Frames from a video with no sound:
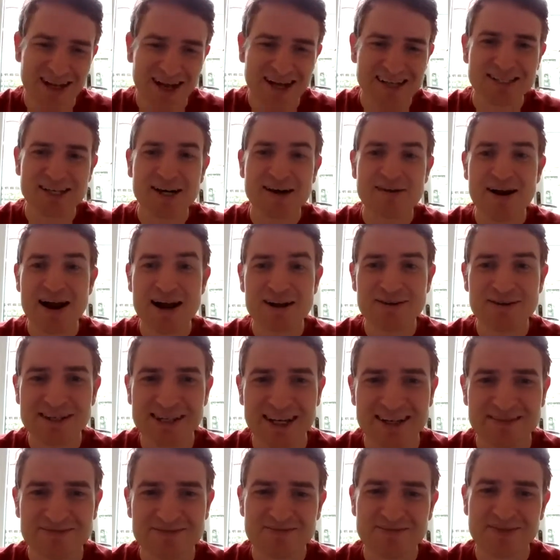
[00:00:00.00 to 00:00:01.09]
as a
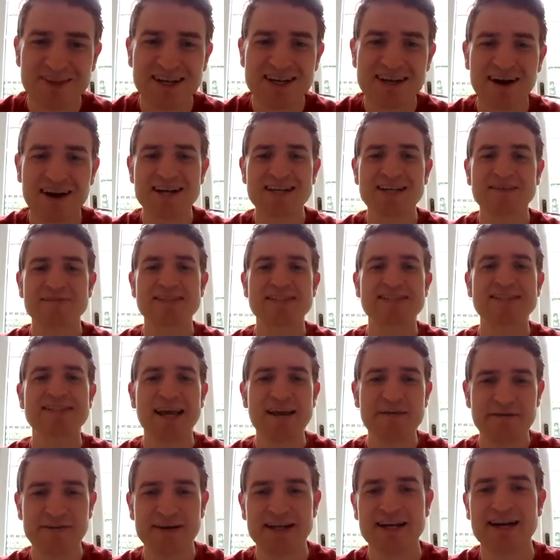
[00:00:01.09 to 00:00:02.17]
grounding, a kind of
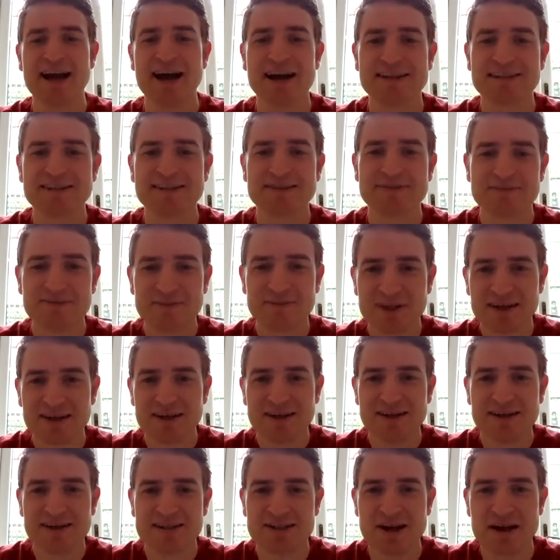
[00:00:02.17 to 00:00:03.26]
safety net,
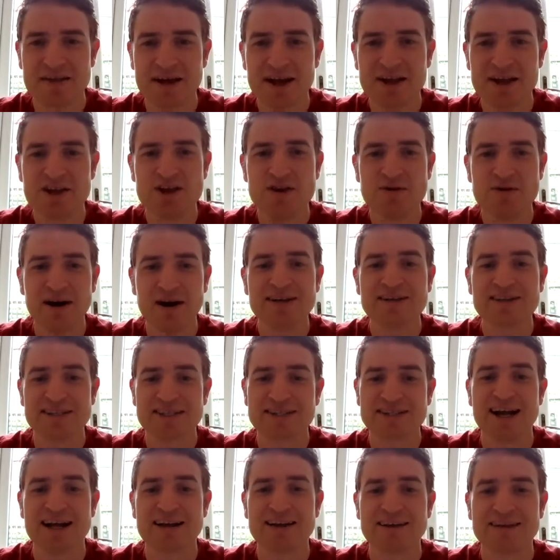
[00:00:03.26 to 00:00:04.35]
so that you
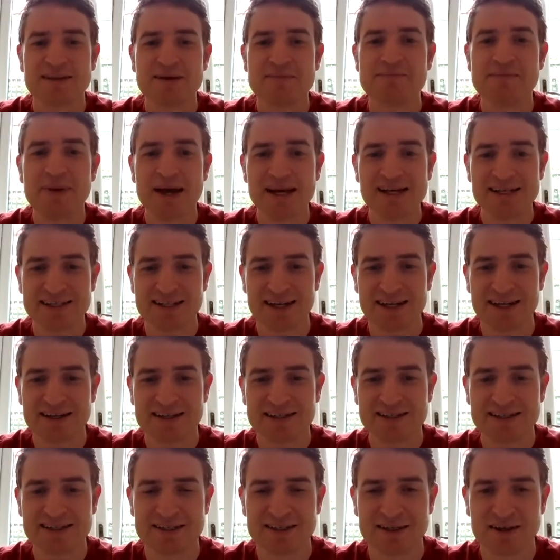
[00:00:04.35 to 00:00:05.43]
understand the
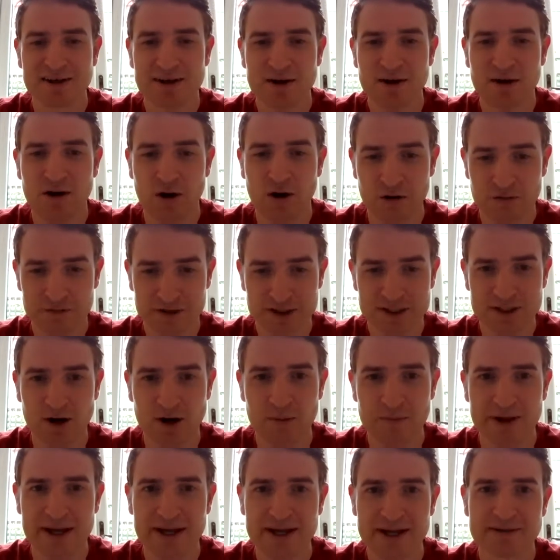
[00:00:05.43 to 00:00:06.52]
basics of the
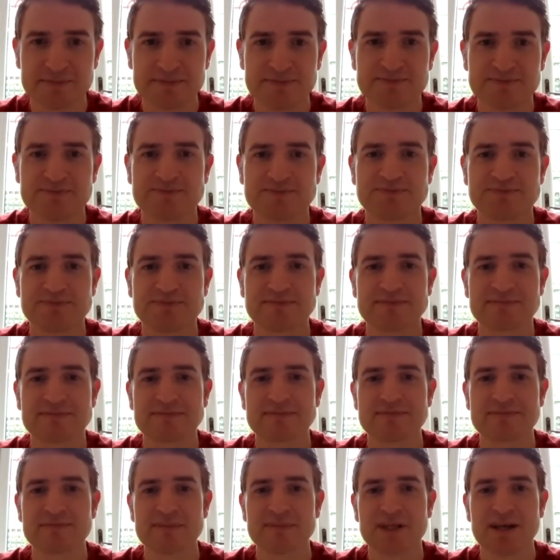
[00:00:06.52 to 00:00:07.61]
topic.
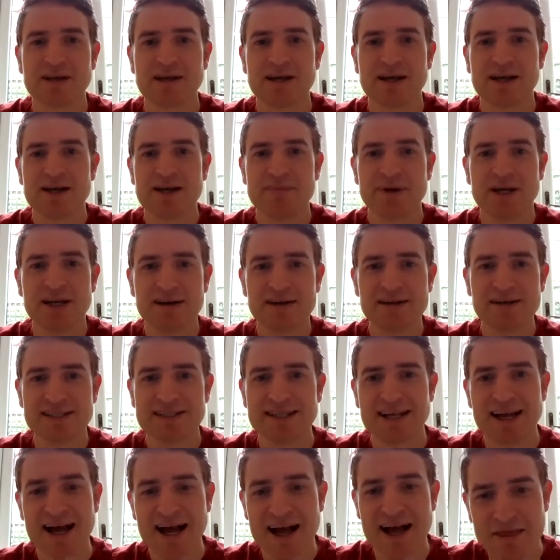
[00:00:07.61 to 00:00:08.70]

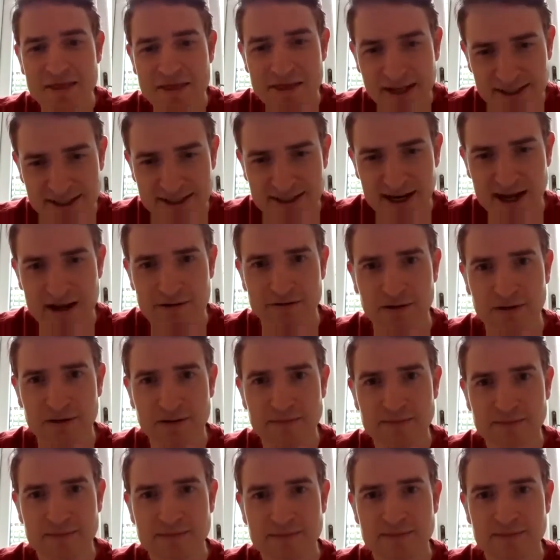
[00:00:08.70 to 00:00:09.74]
Because at this level,